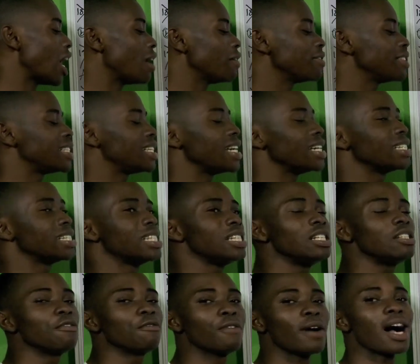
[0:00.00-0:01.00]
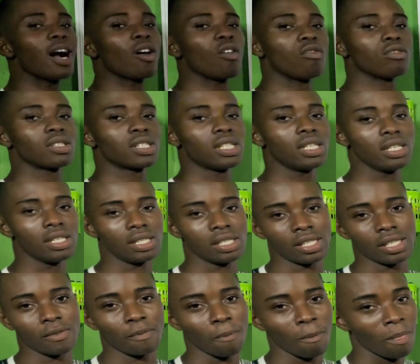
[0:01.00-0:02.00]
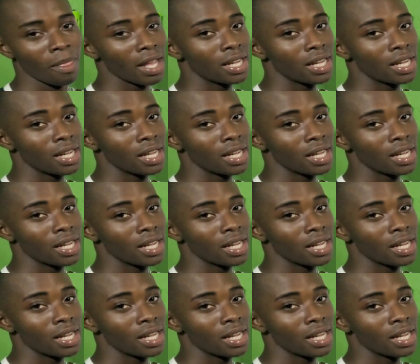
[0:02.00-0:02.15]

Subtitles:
have 13 faculties,